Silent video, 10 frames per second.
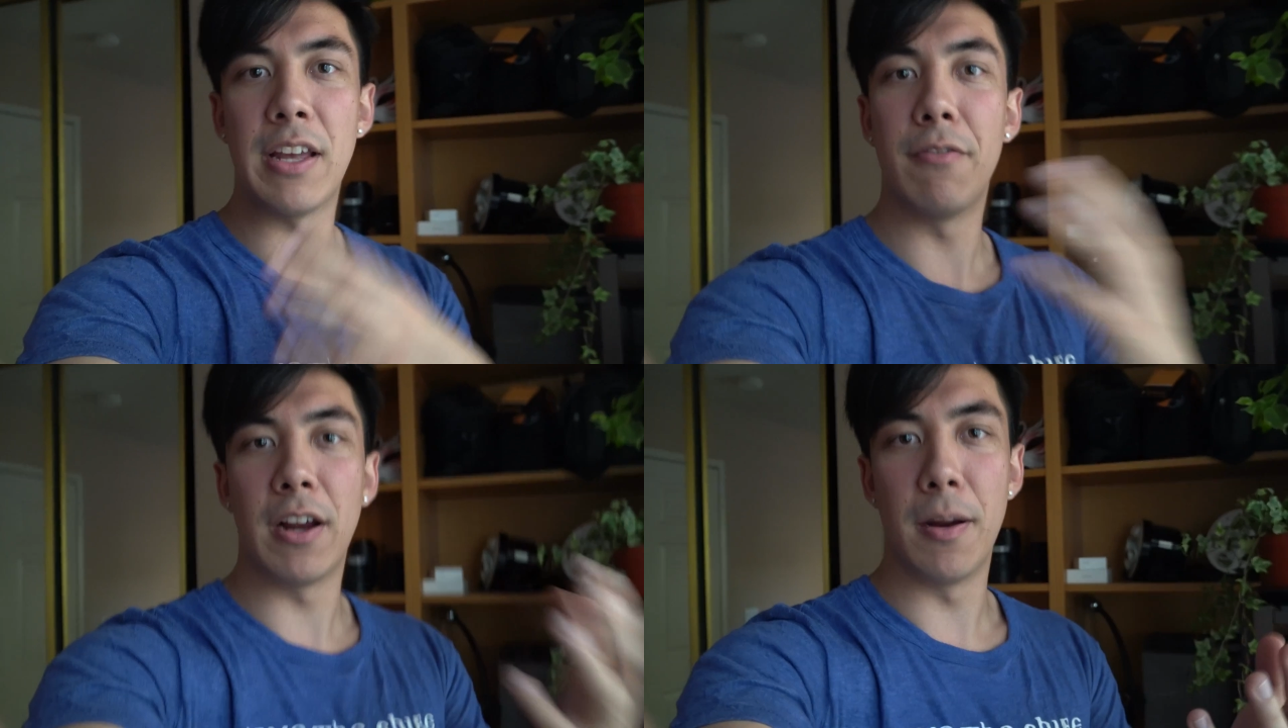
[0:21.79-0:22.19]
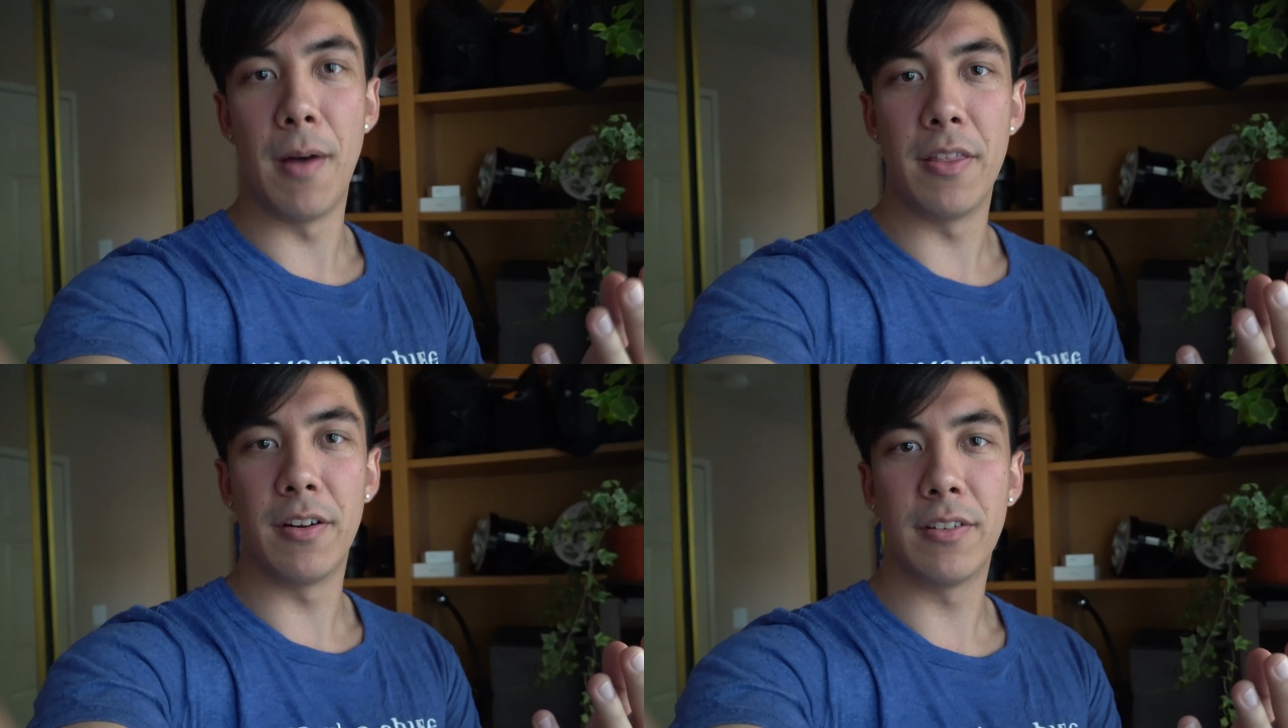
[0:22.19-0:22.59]
and
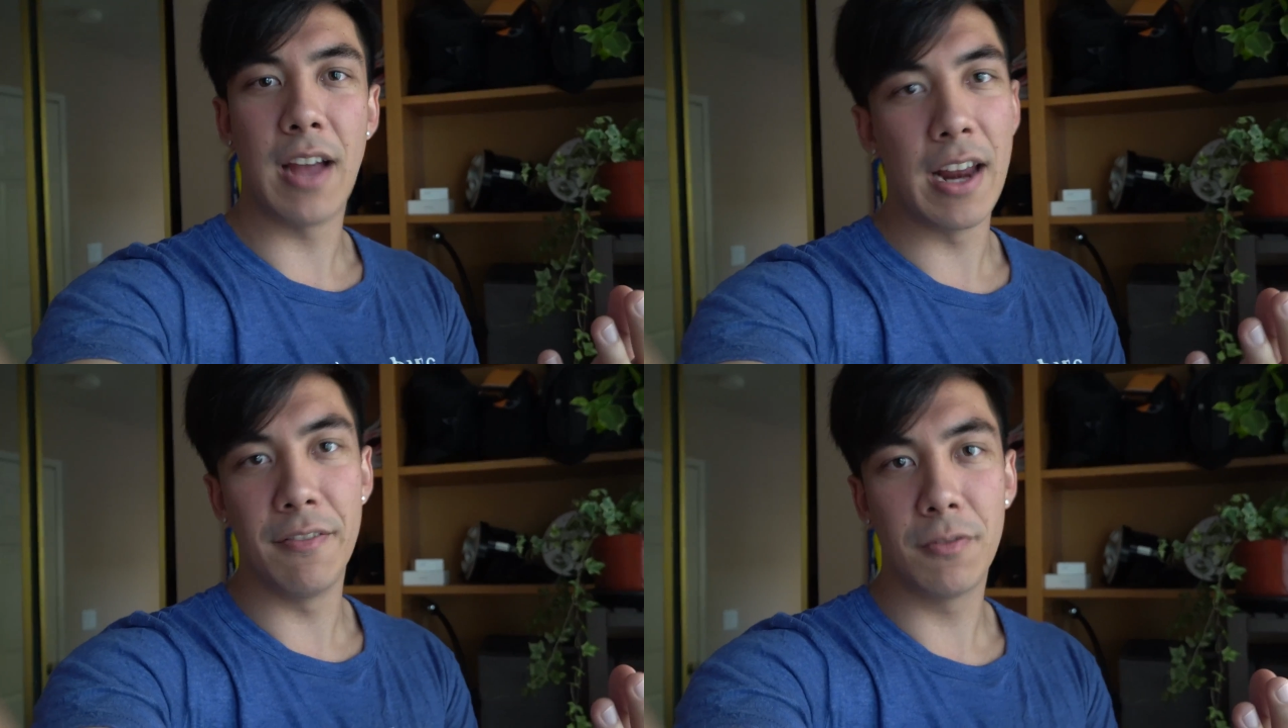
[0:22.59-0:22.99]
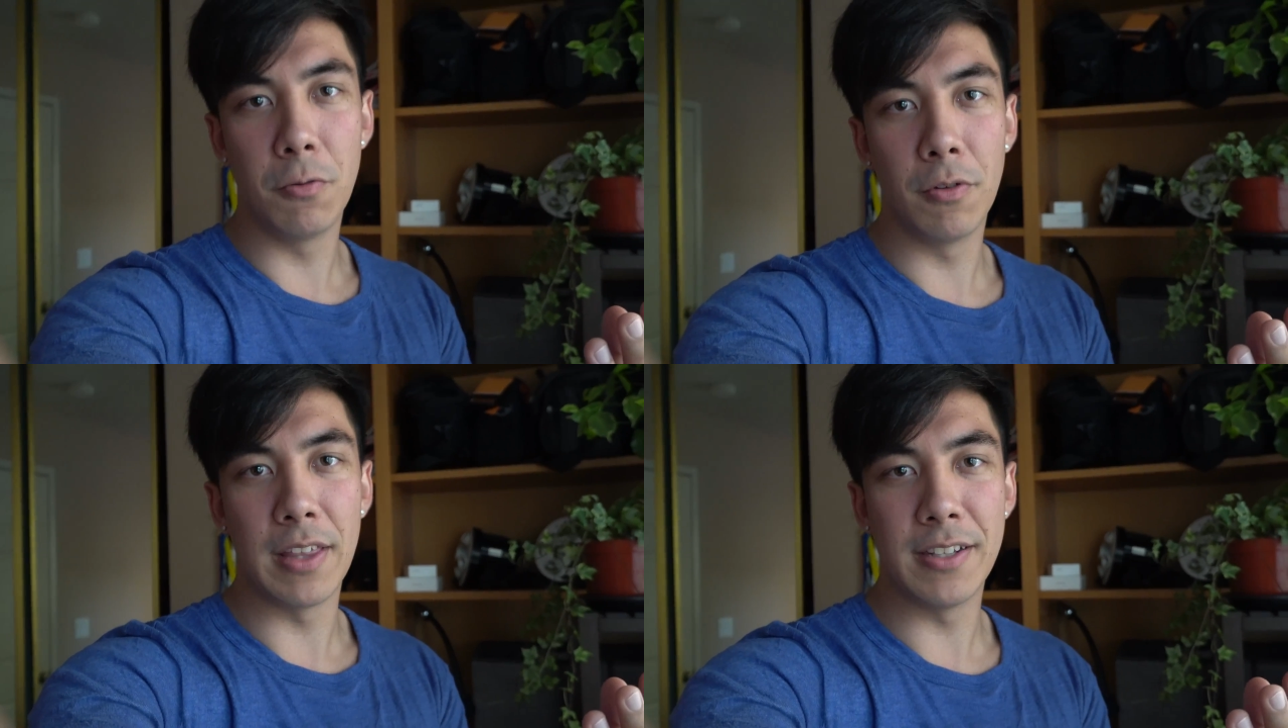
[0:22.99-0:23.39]
random other kind of
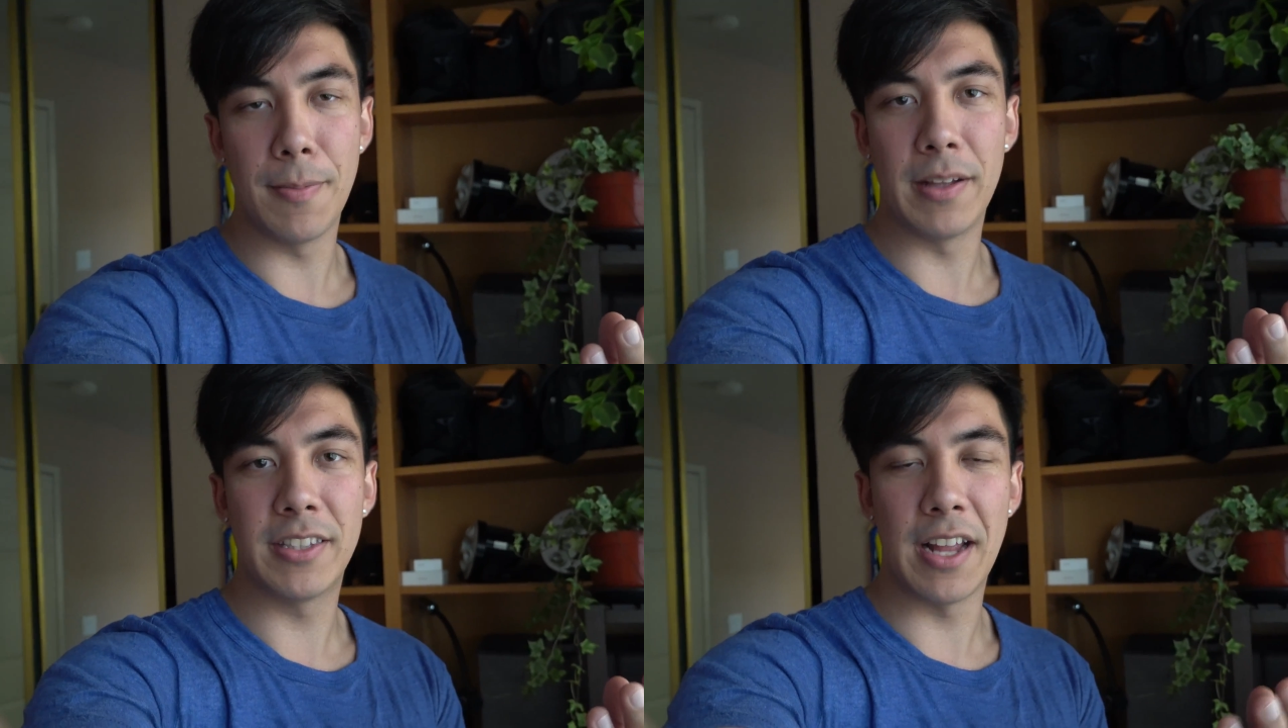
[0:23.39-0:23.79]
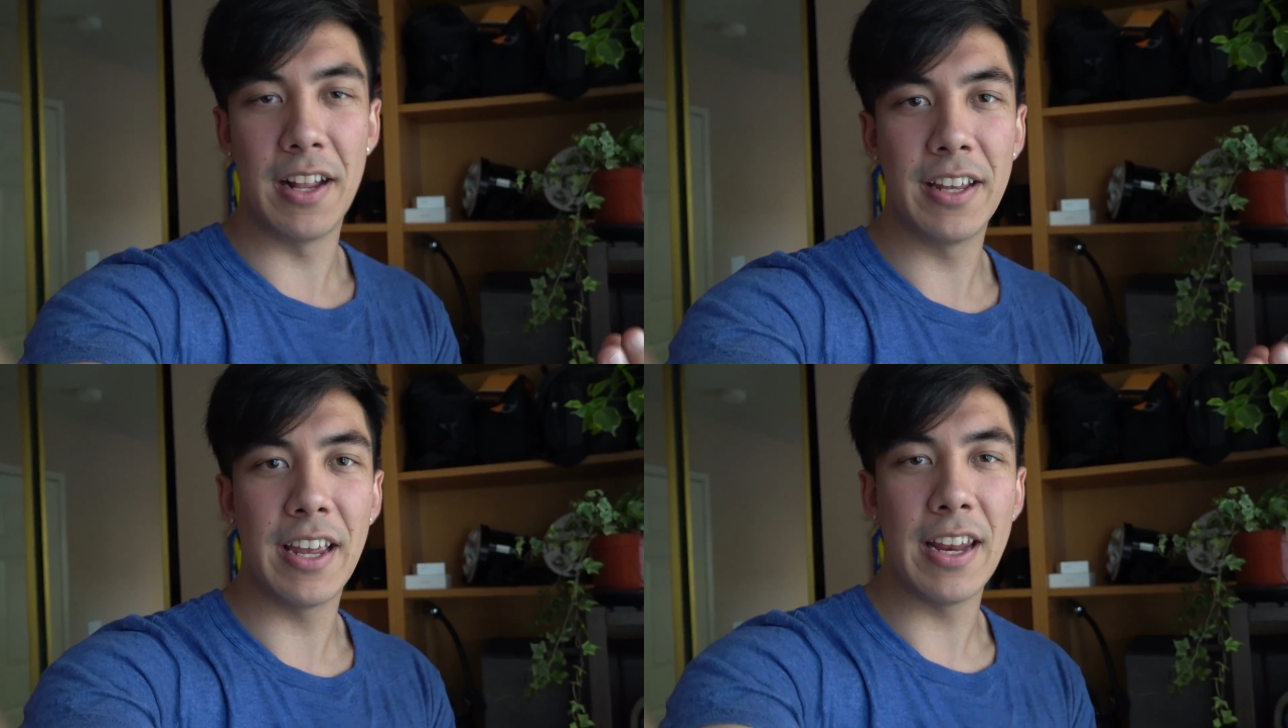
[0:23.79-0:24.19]
cool things about
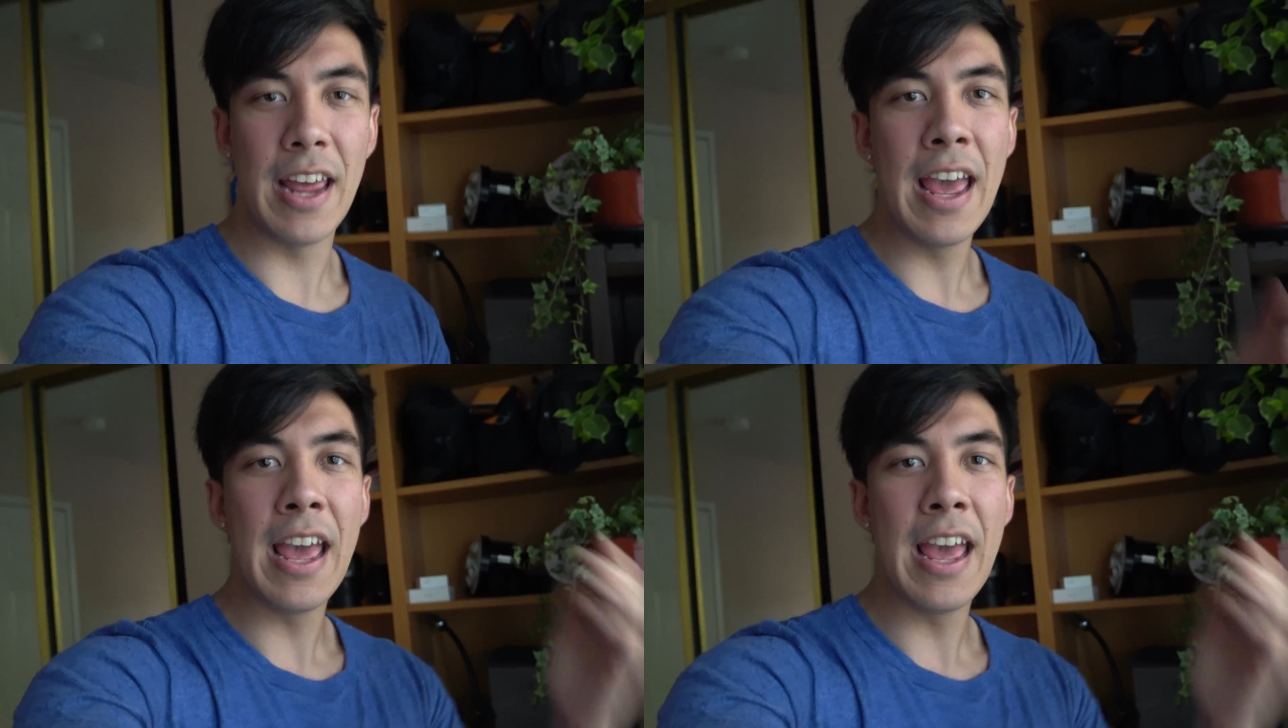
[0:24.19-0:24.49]
styling it.